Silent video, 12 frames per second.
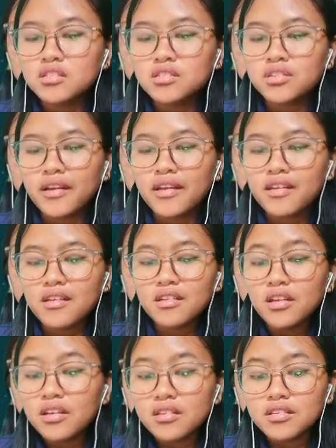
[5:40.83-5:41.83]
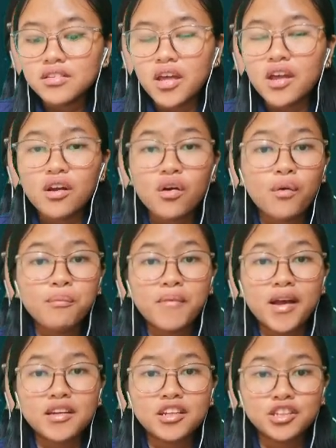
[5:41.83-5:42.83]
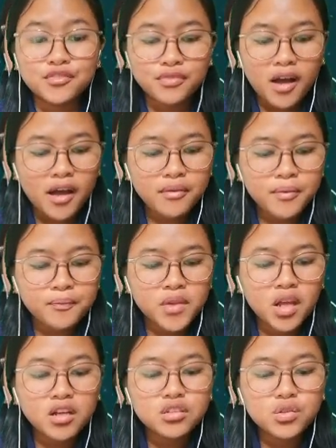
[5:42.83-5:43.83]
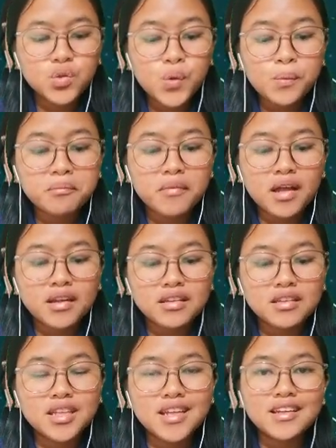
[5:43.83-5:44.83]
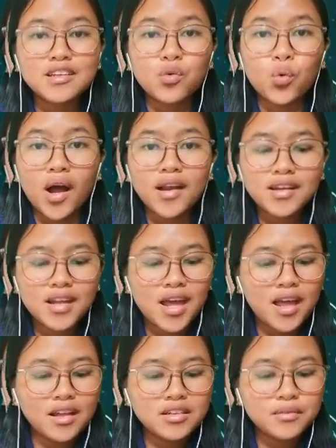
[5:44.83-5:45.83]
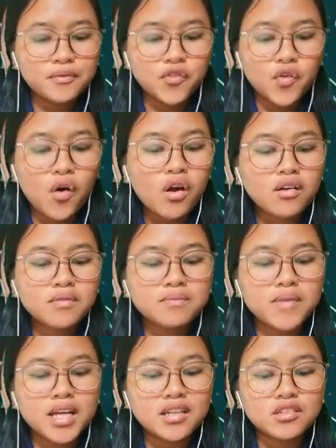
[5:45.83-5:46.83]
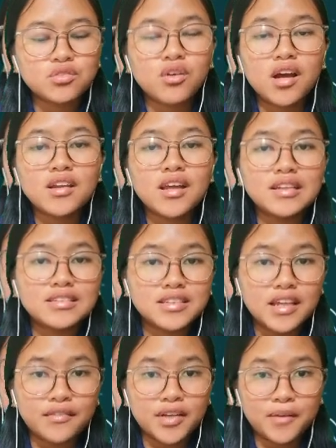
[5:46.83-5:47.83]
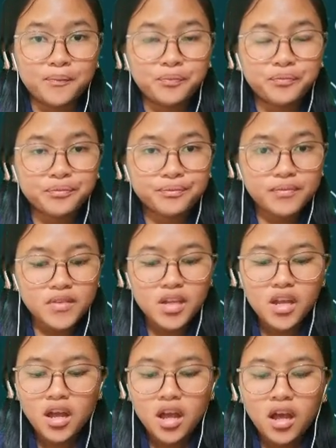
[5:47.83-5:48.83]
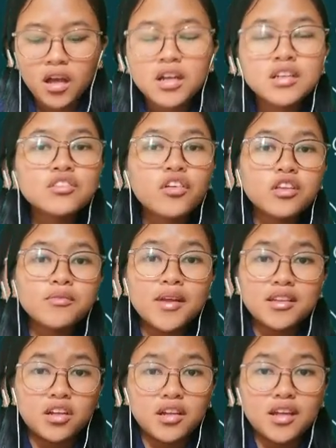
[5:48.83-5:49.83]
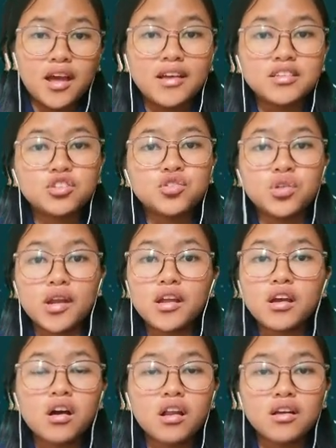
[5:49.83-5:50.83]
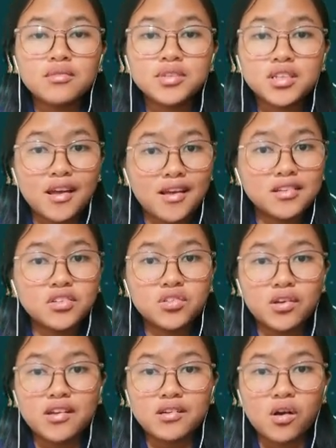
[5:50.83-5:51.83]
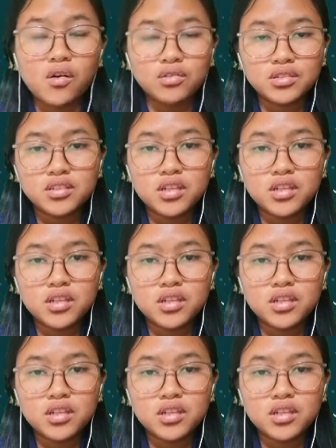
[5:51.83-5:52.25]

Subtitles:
3, 0, -5, 2, -6, 1, 4, -1, and 7. This matrix has 3 columns and 3 rows.